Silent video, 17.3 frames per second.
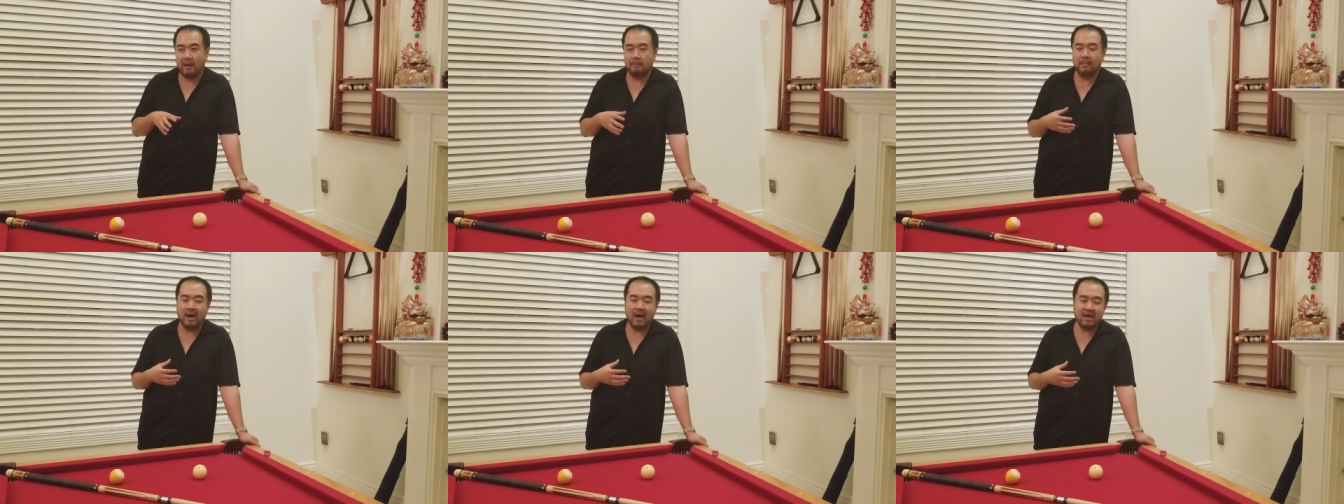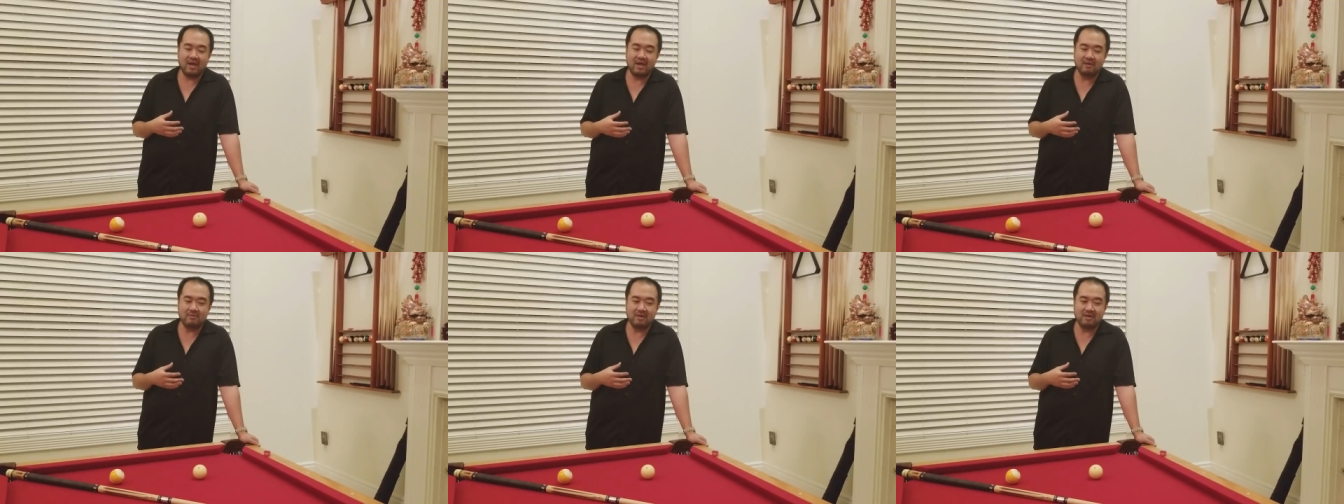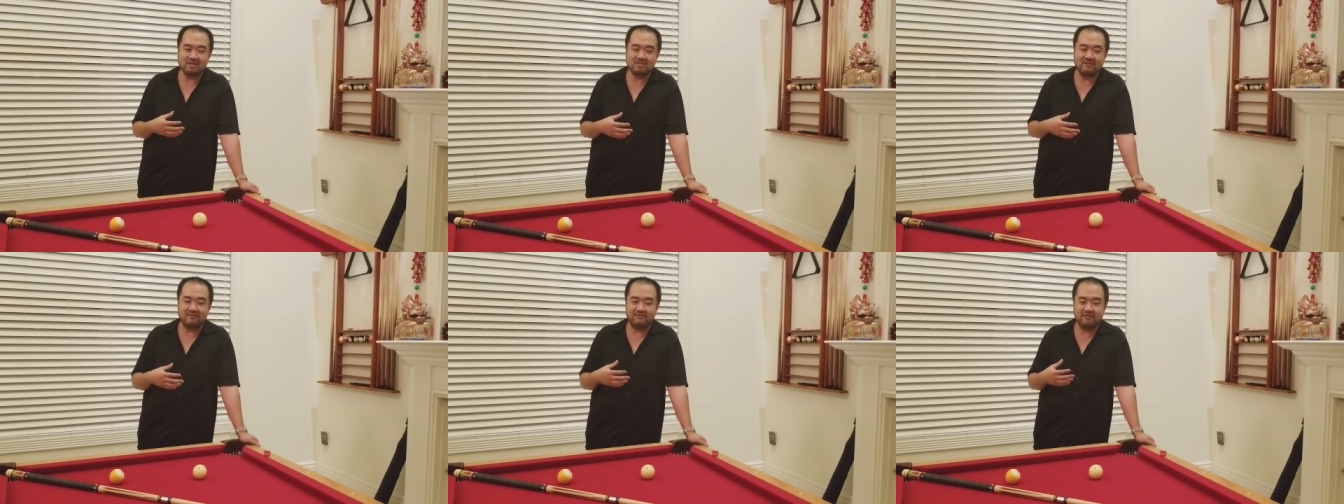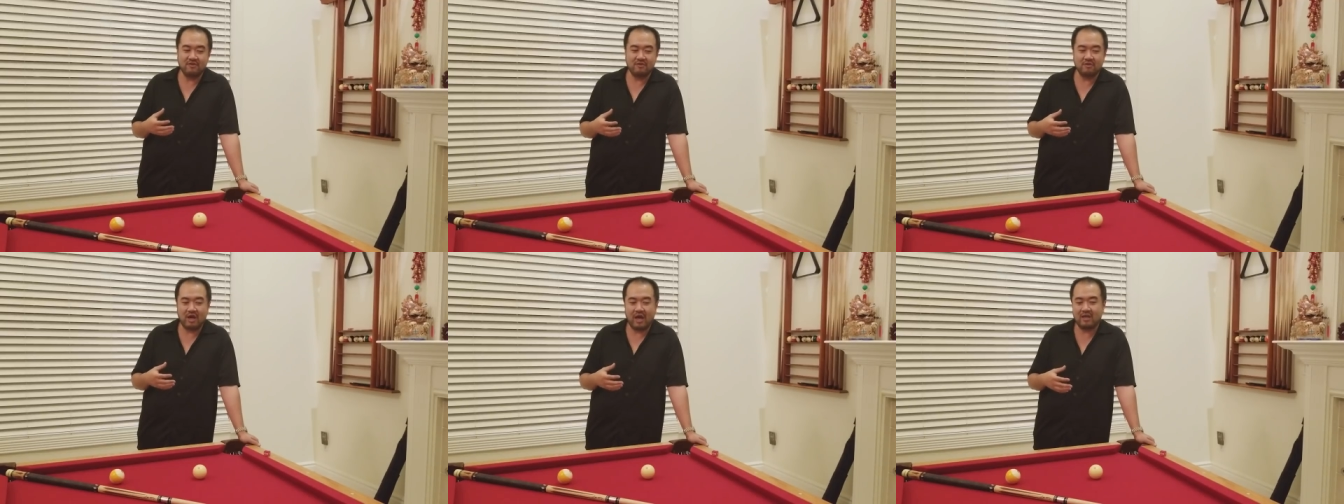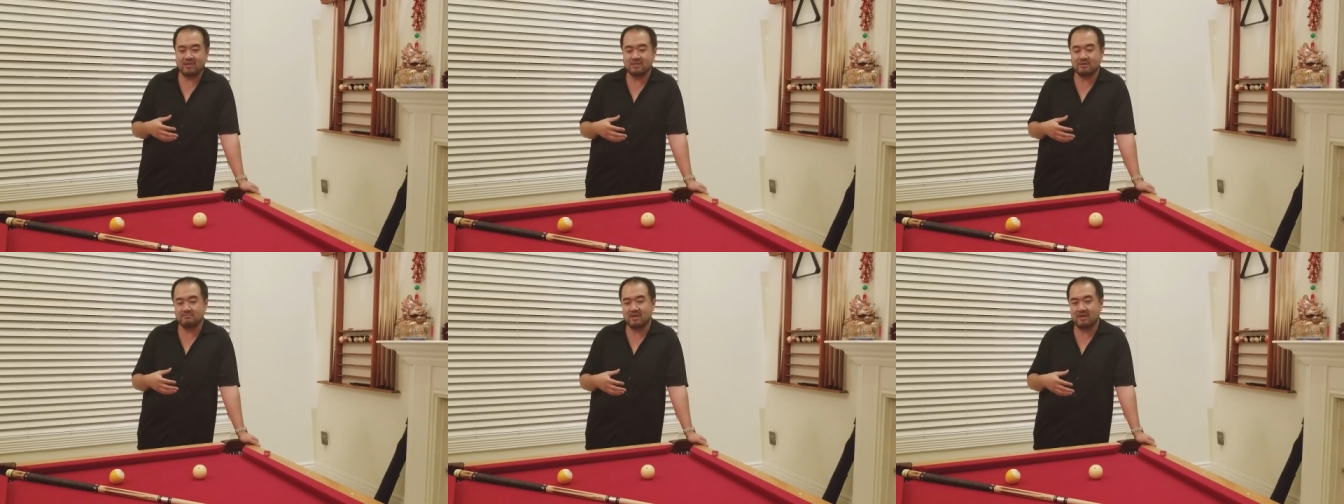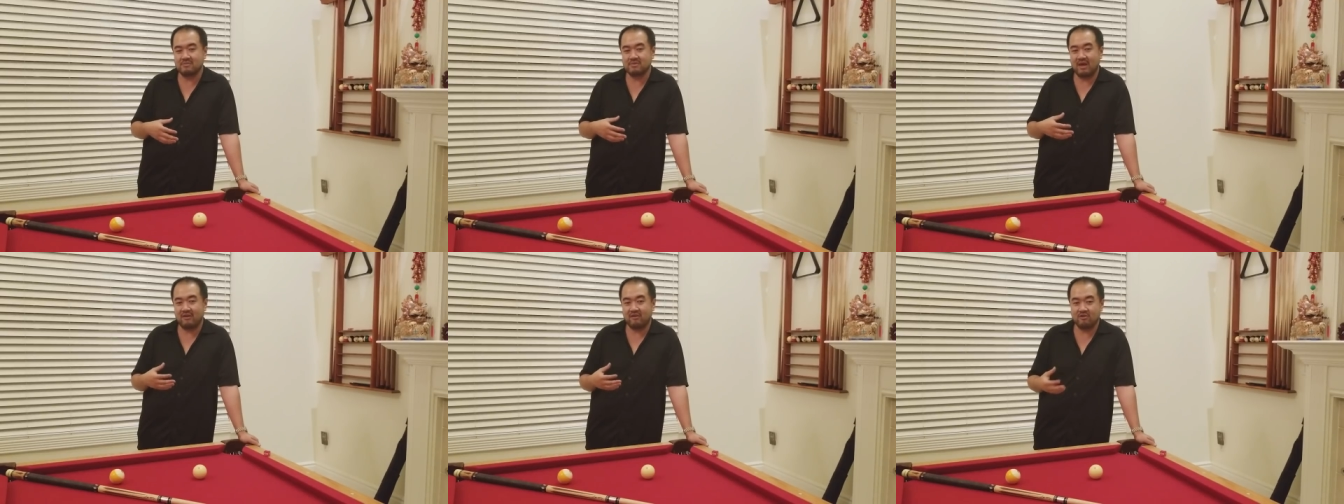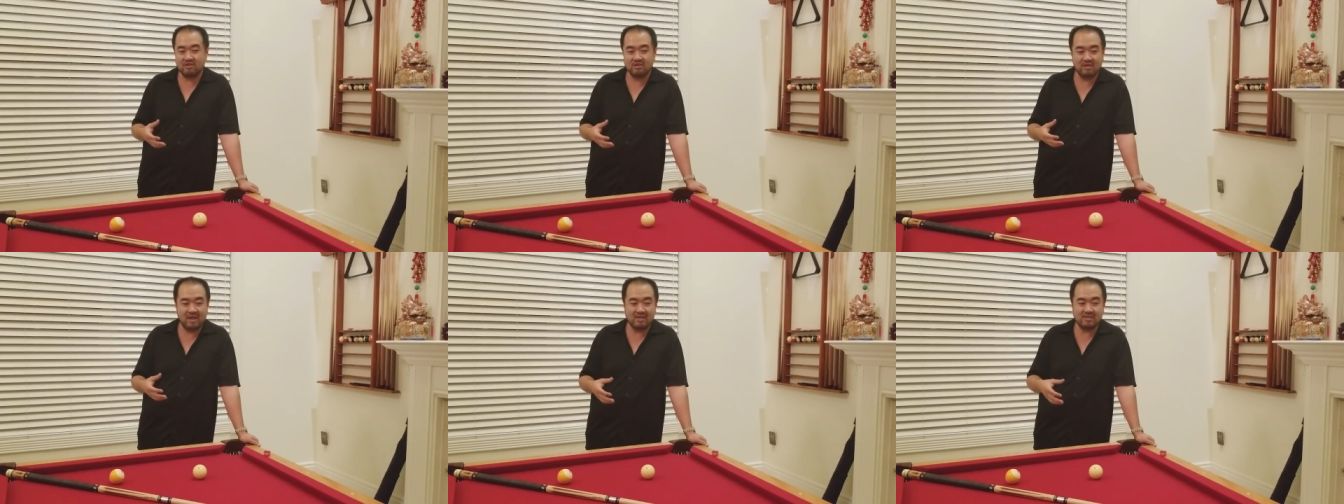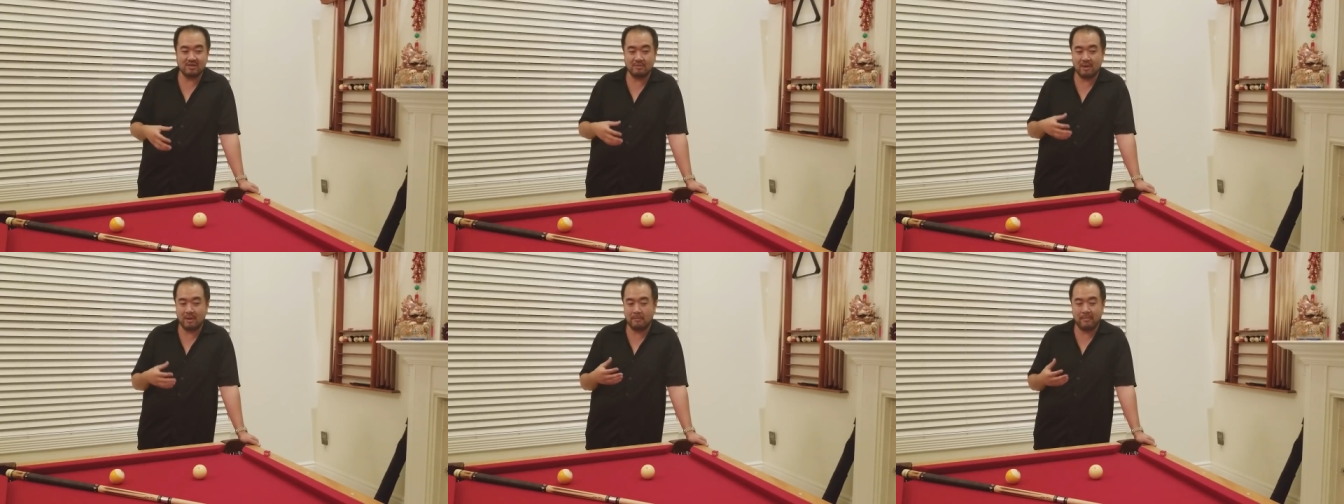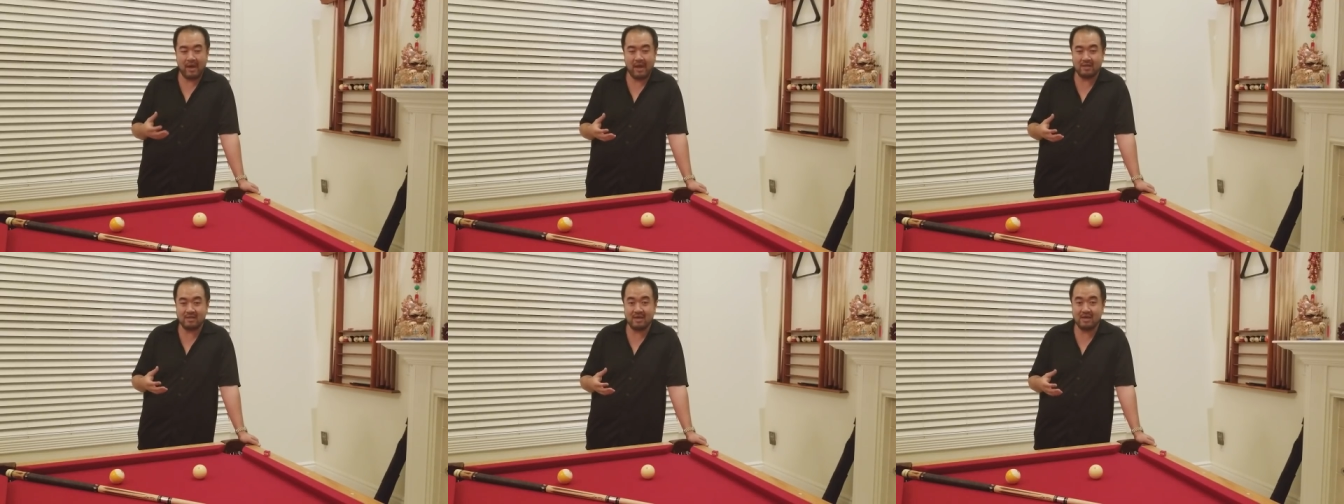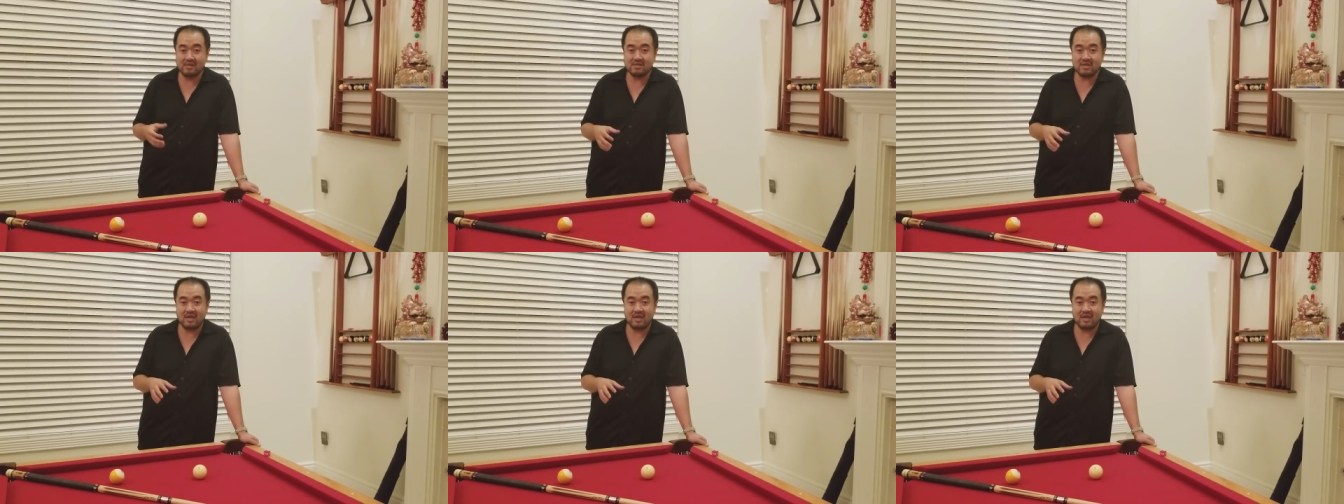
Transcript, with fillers: my aiming is a feel. Sometimes I have good days, sometimes I have bad days,